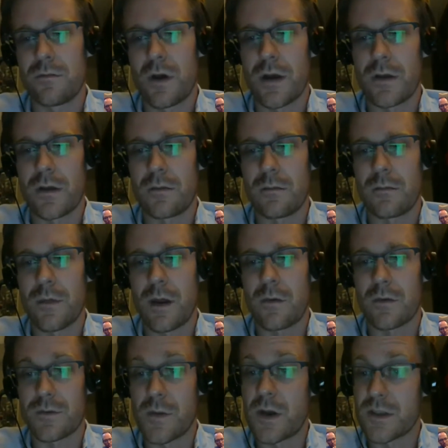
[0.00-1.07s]
my
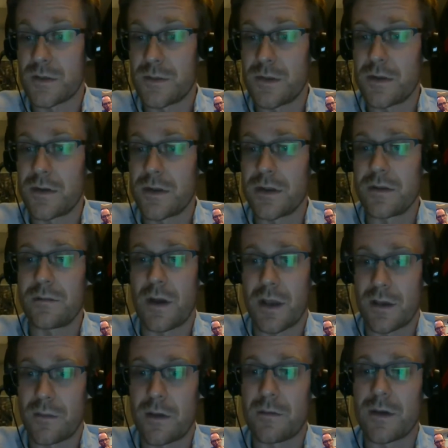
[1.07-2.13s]
responsibility and my
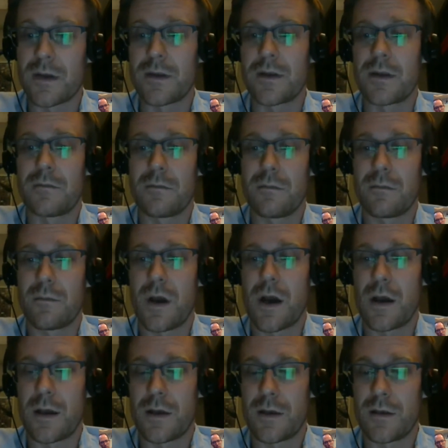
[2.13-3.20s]
commitment and
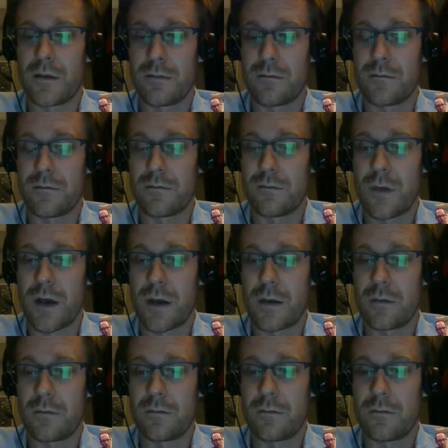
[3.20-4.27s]

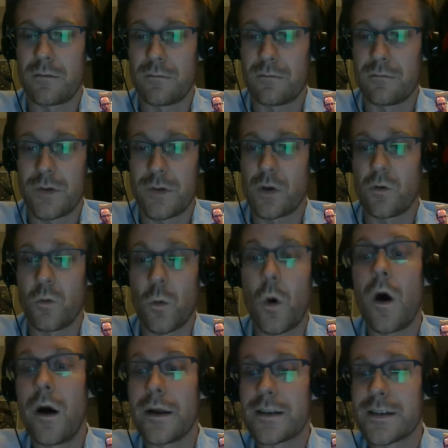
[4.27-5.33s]
my pure
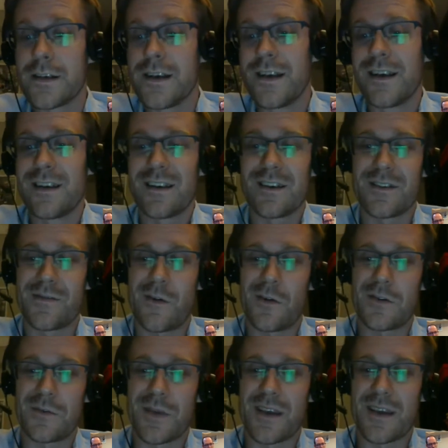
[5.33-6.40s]
want as
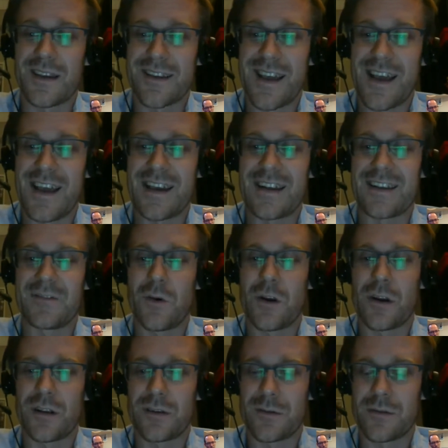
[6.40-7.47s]
far as being a dad and
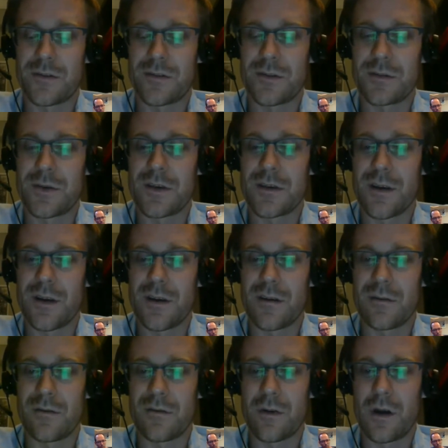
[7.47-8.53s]
wanting to be there
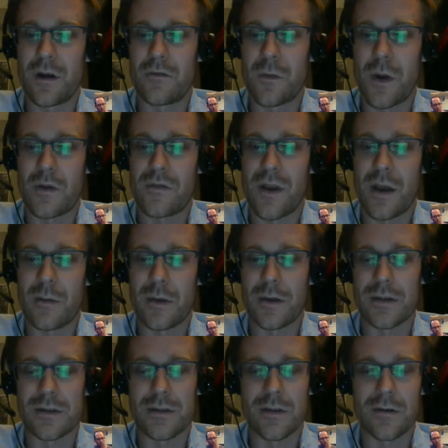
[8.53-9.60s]
for my family.
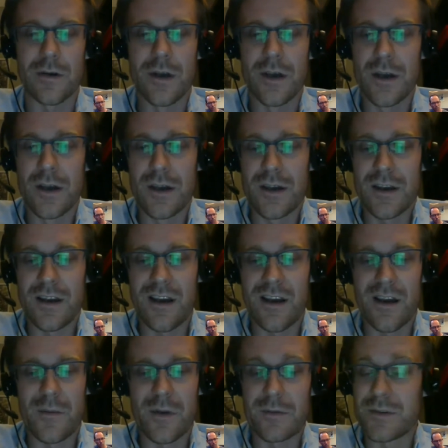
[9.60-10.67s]
So
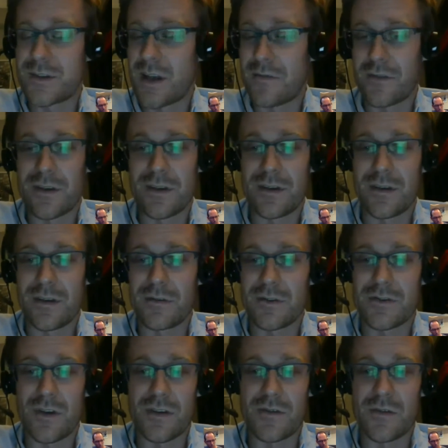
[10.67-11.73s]
but it was definitely it
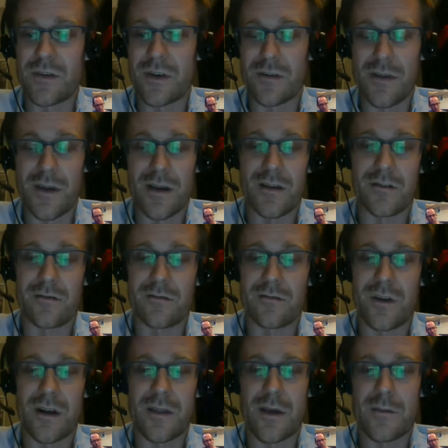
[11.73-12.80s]
was stressful figuring that out and
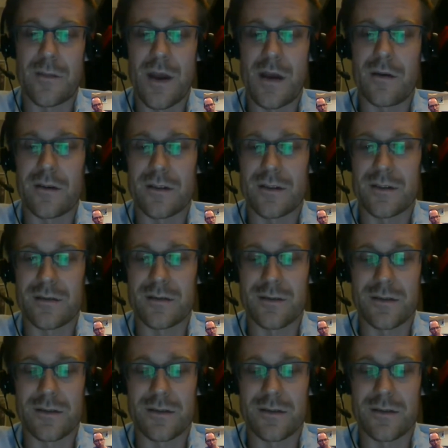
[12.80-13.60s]
finding that balance.